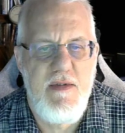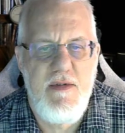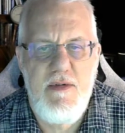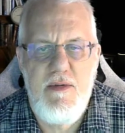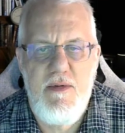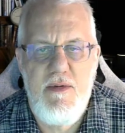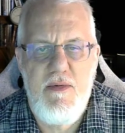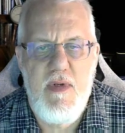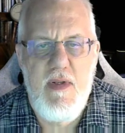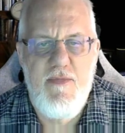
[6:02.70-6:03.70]

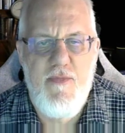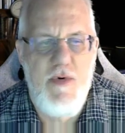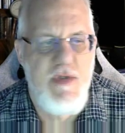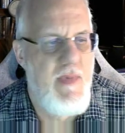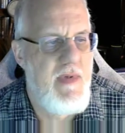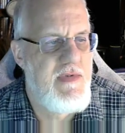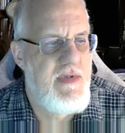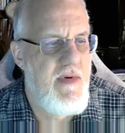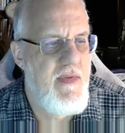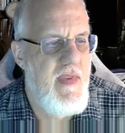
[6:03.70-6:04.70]
do enforcement of
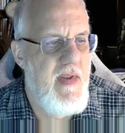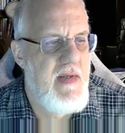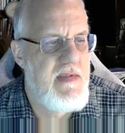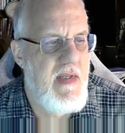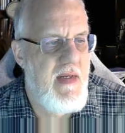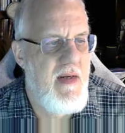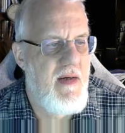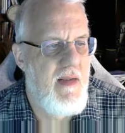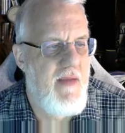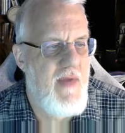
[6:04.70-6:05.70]
certain things like
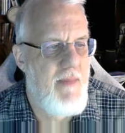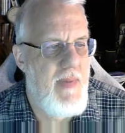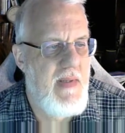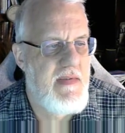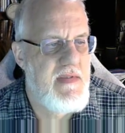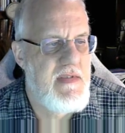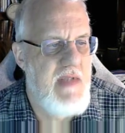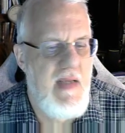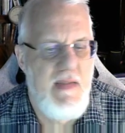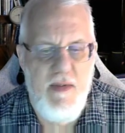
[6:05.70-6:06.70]
here. Like if I picked a
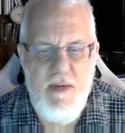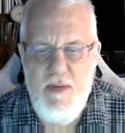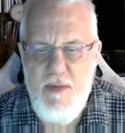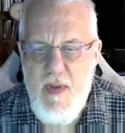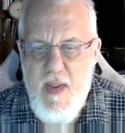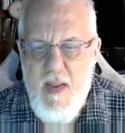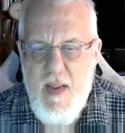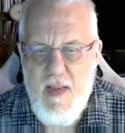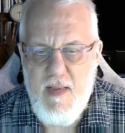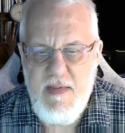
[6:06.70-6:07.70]
silo,
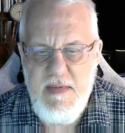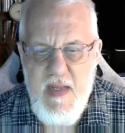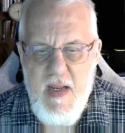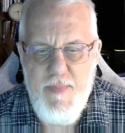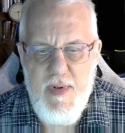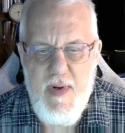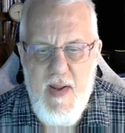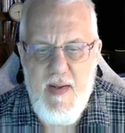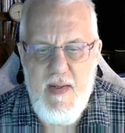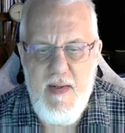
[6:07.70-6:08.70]
let's say I put it
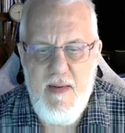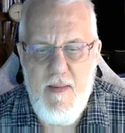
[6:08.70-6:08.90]
out here.